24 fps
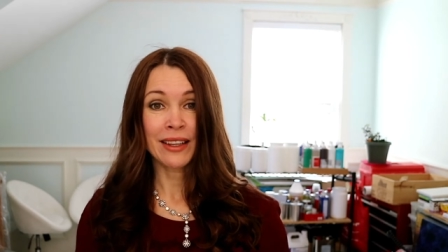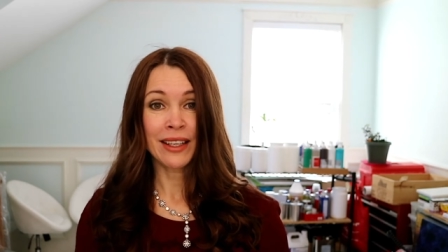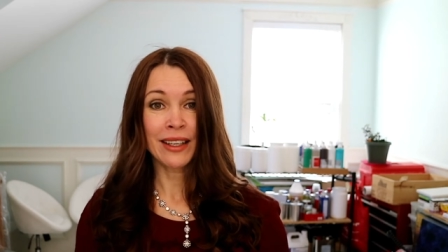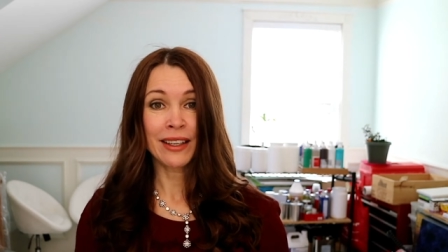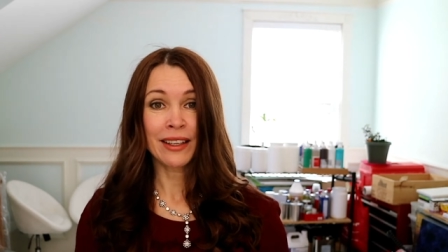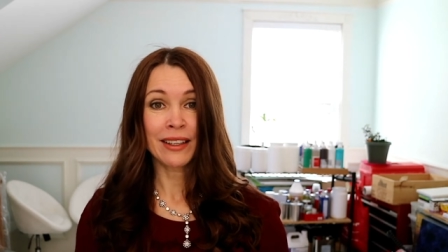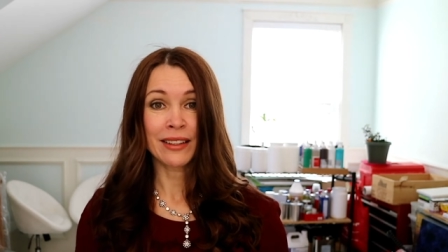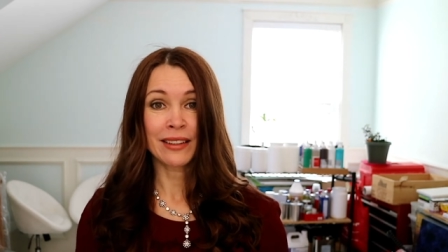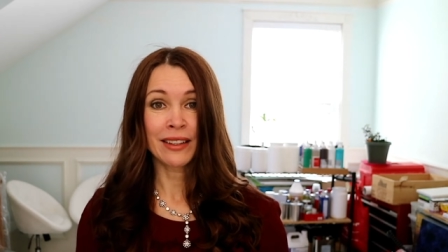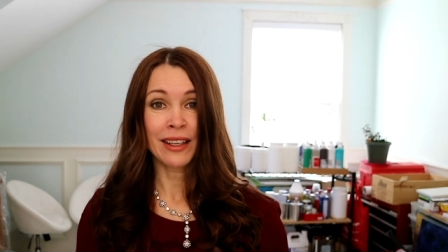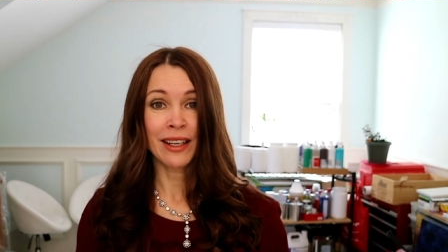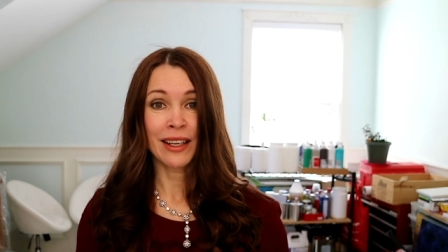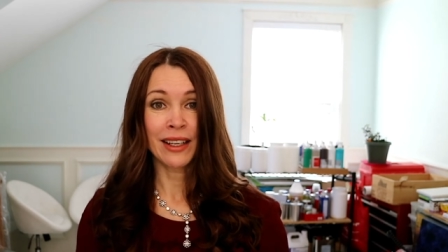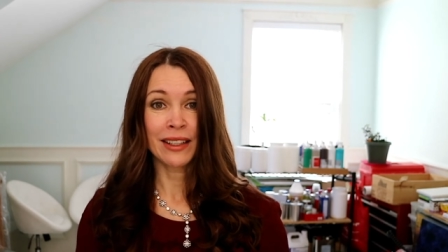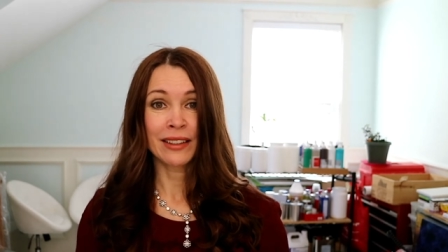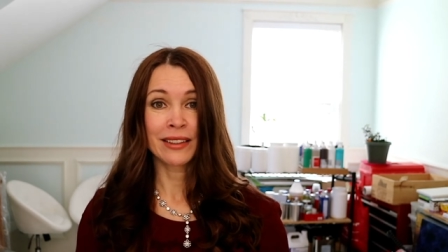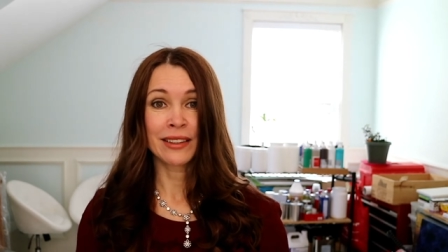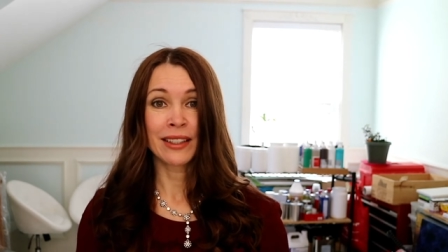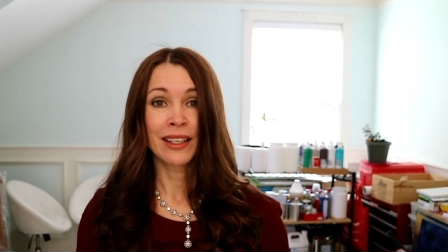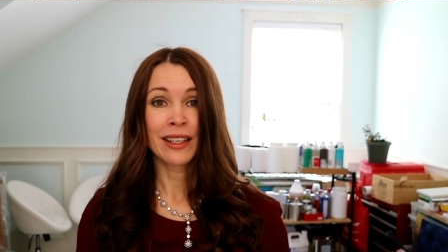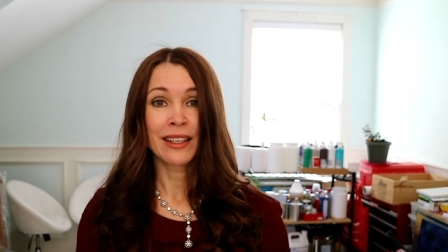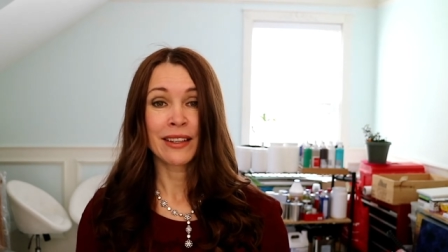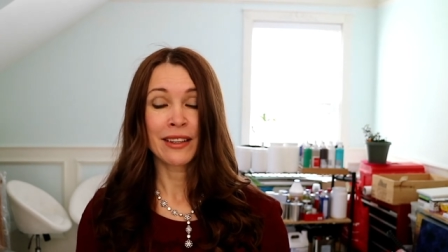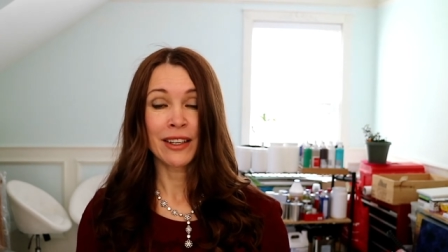think
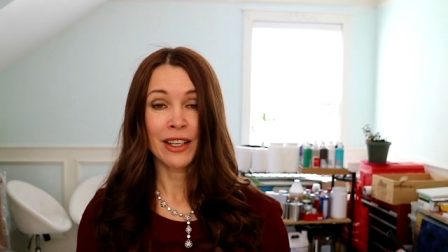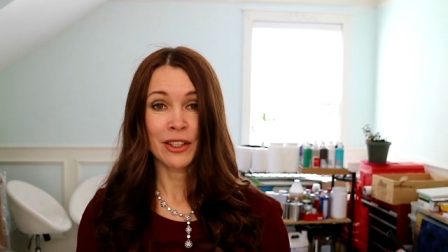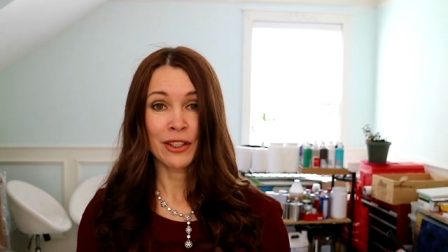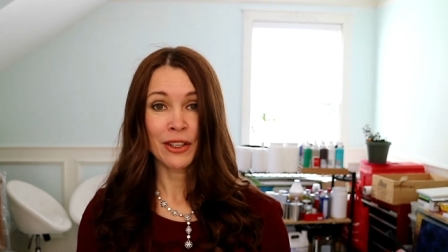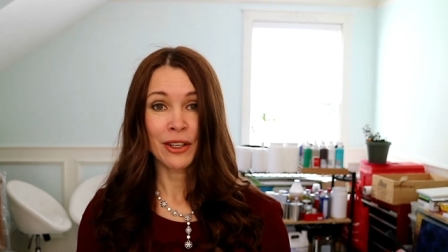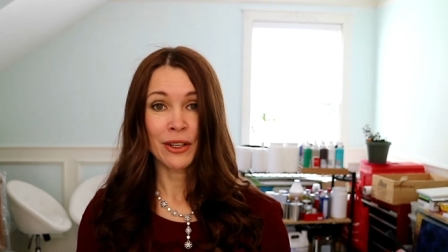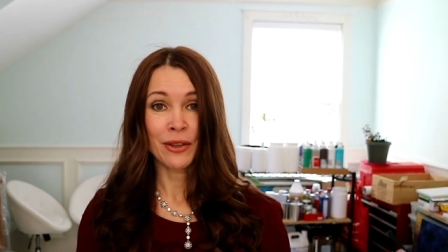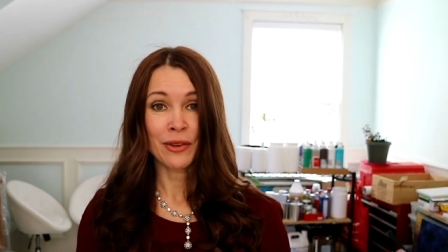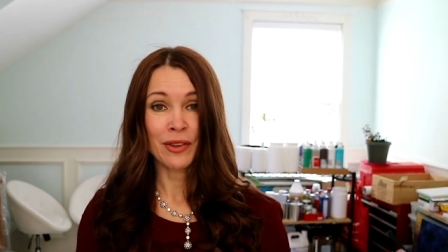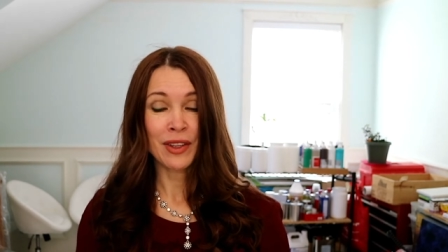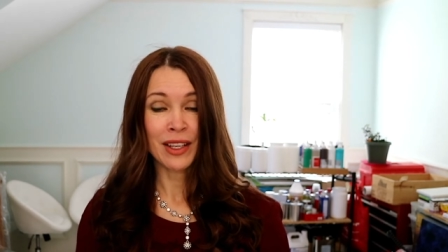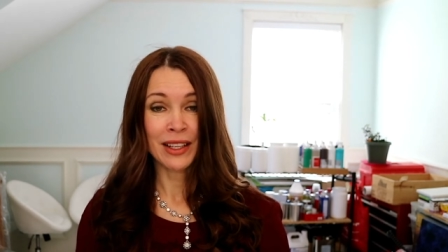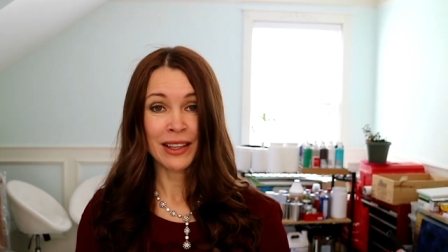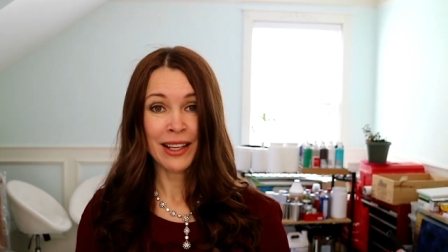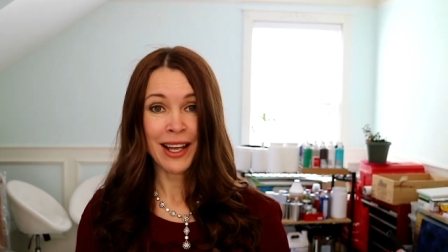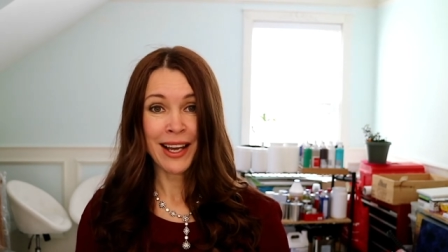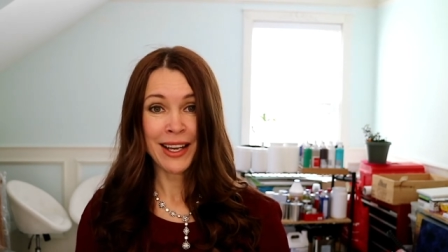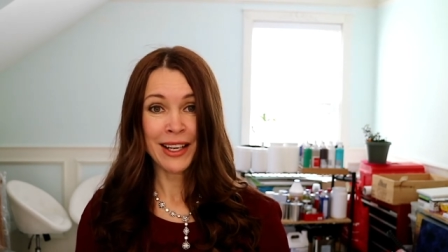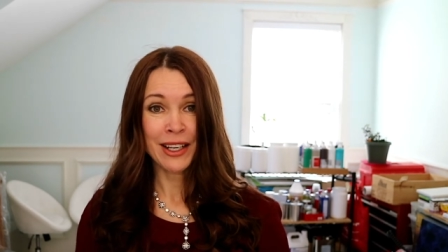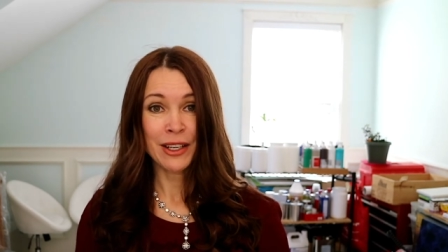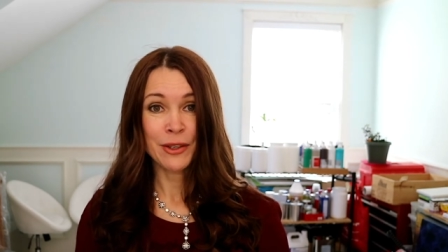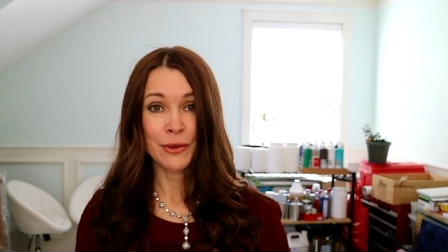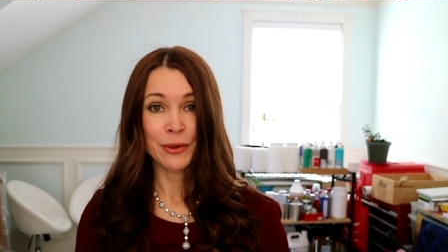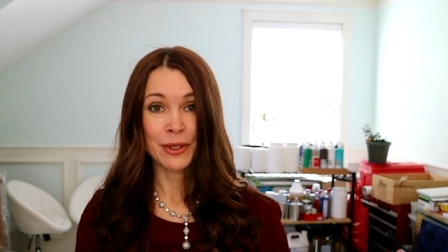that they know the
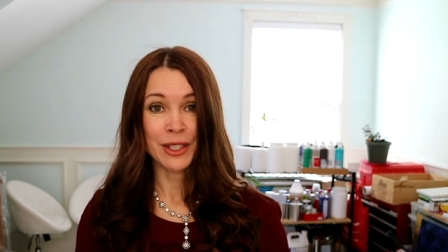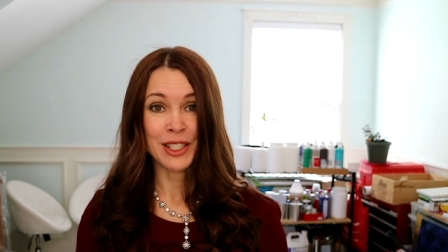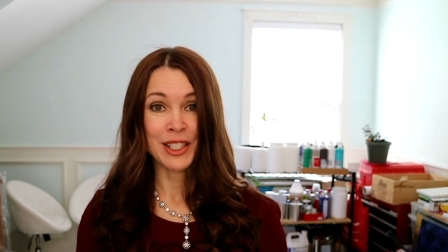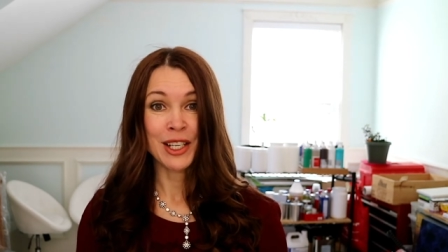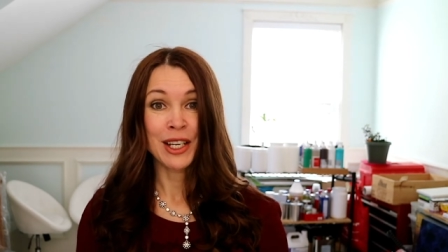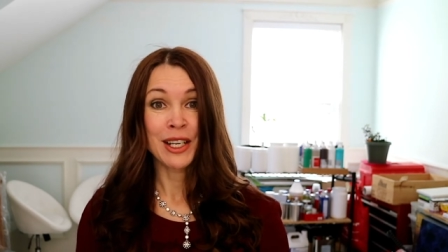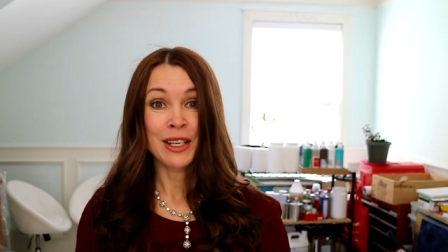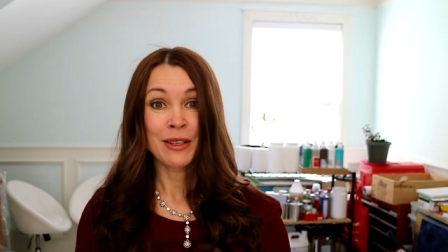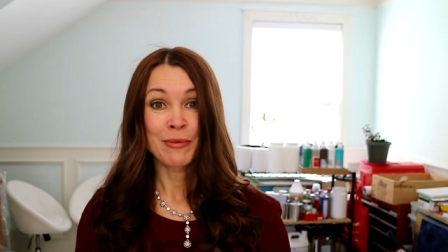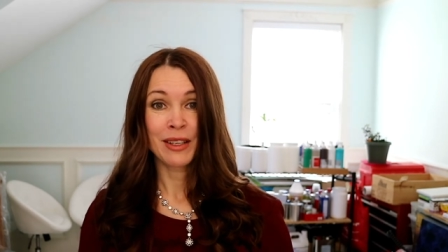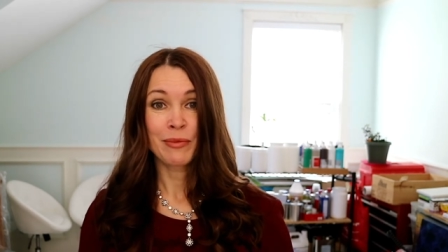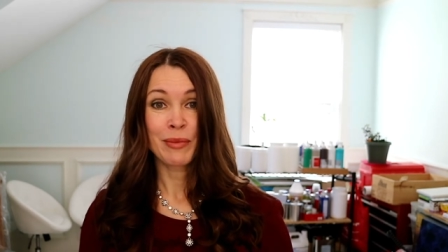language